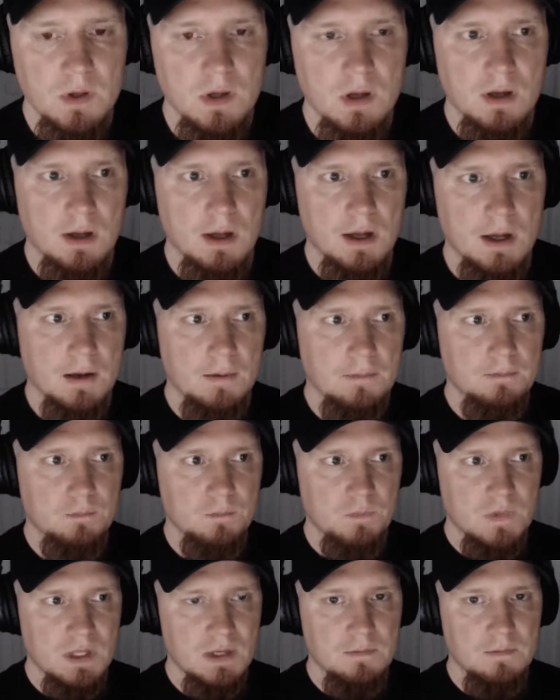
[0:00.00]

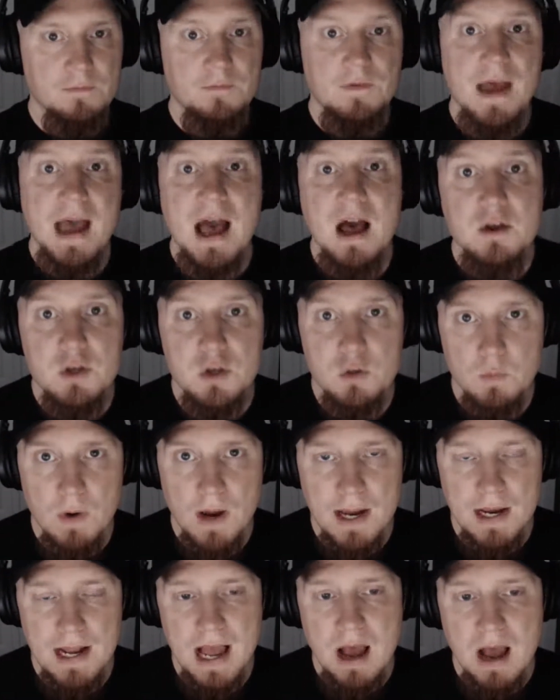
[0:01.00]

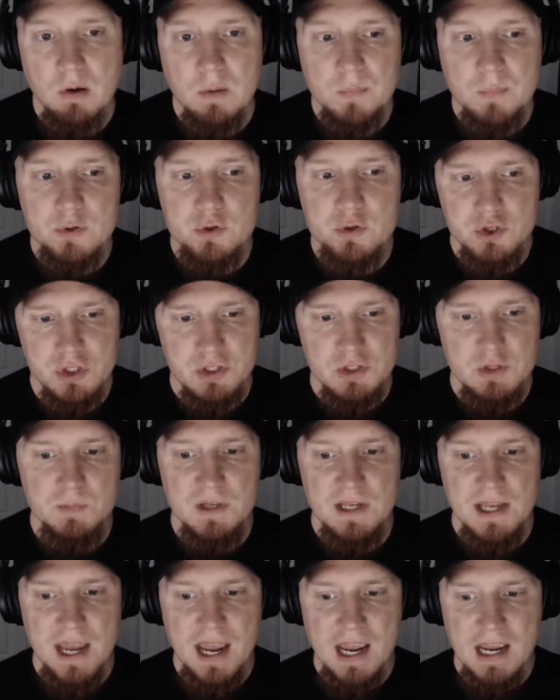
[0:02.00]
evaluate how a person is
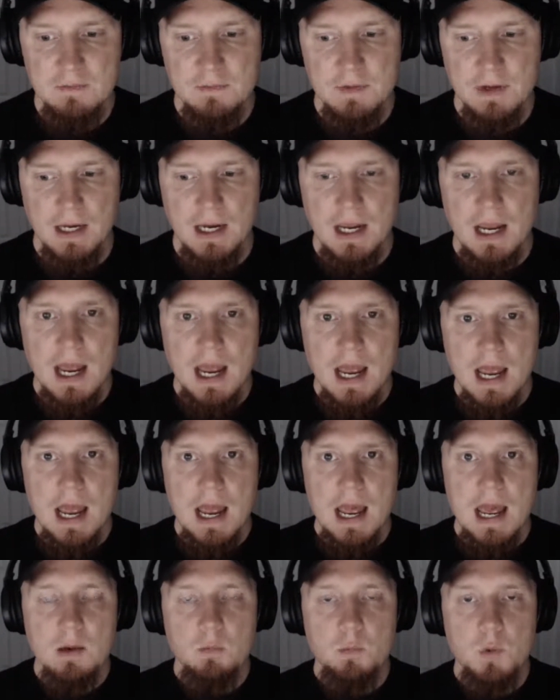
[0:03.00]
behaving,
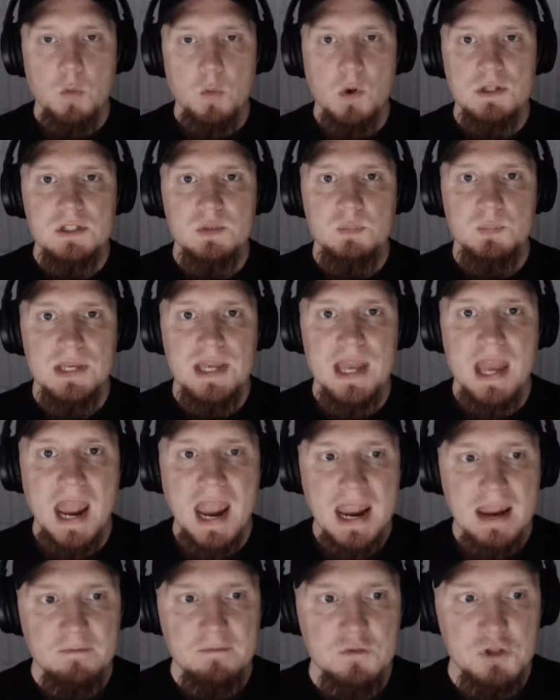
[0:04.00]
and we want to
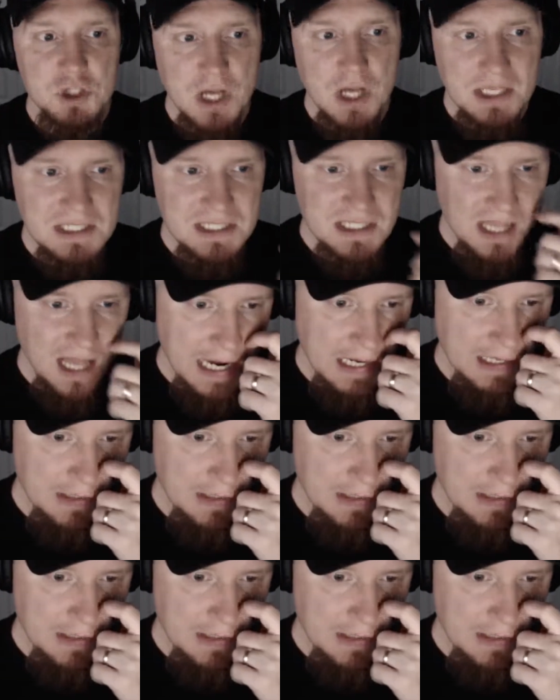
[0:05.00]
behave just like